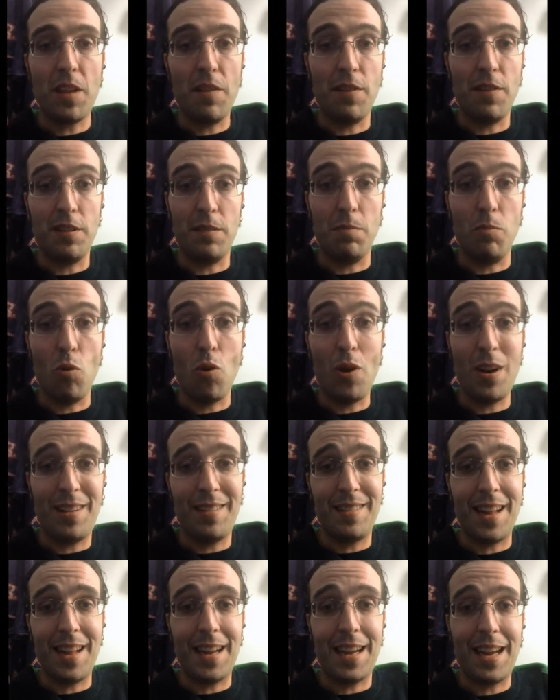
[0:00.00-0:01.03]
If it's
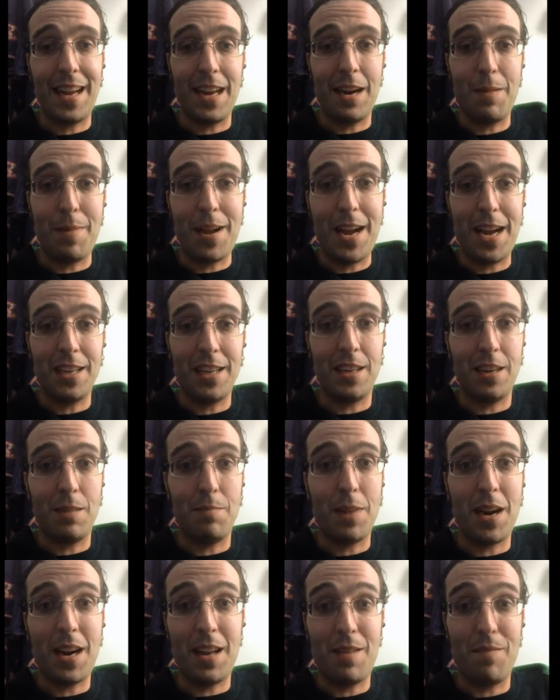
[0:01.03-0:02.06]
moist, I can't imagine.
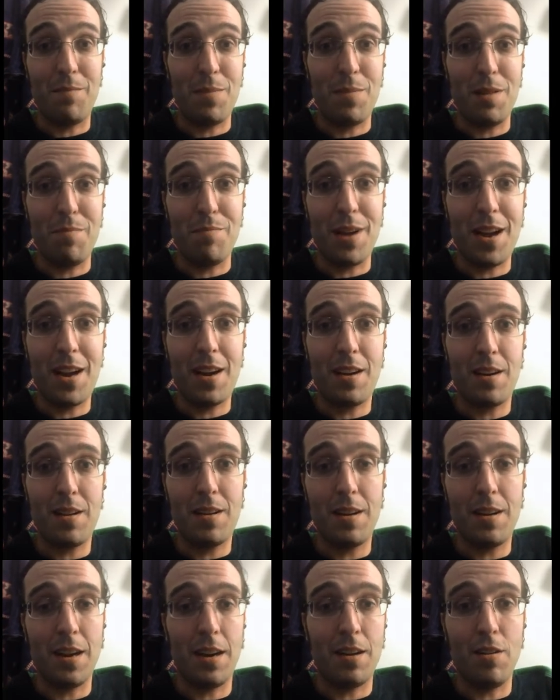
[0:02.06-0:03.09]
It might even be better.
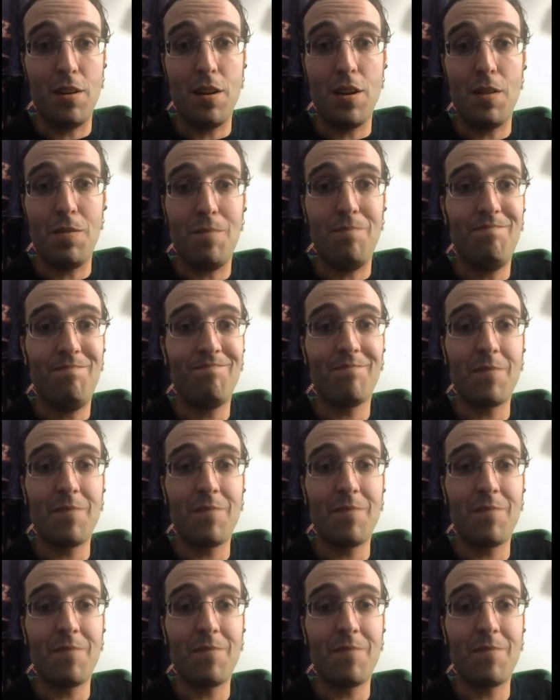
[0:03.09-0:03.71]
I don't know.